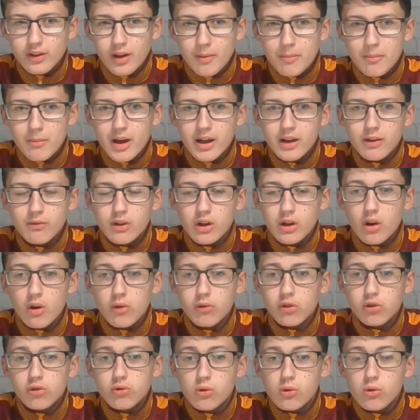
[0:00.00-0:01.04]
and we always
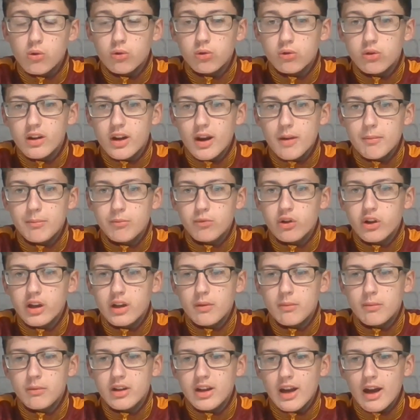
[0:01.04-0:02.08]
struggle to then break them
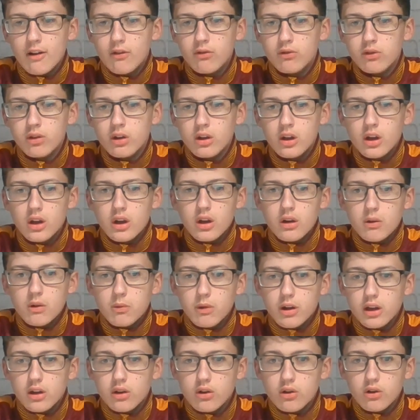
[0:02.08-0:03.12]
down when they go